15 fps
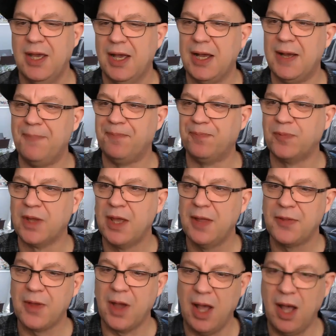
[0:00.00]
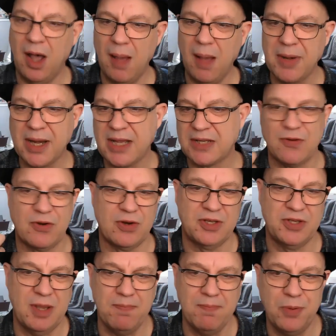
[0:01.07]
The harmony is very
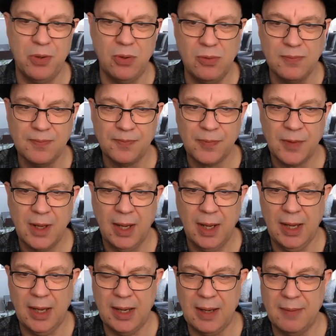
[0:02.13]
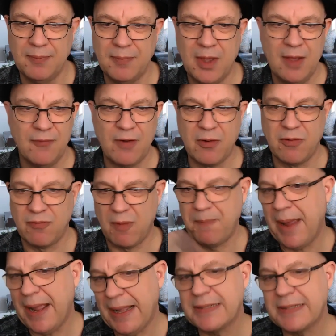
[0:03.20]
simple, very
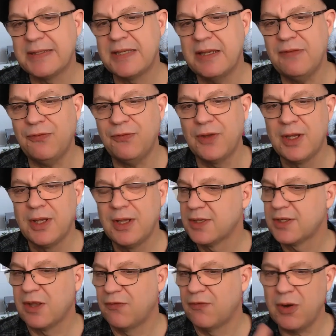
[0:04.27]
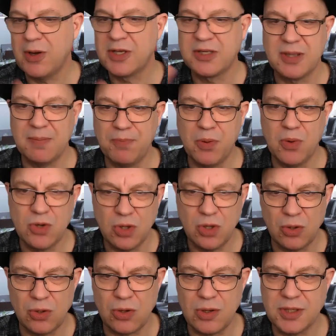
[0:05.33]
repetitive, so very simple
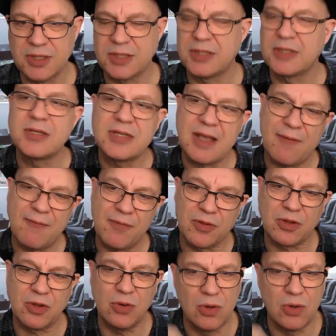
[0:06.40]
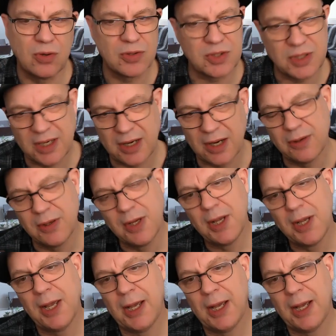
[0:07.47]
chords, seventh chords, and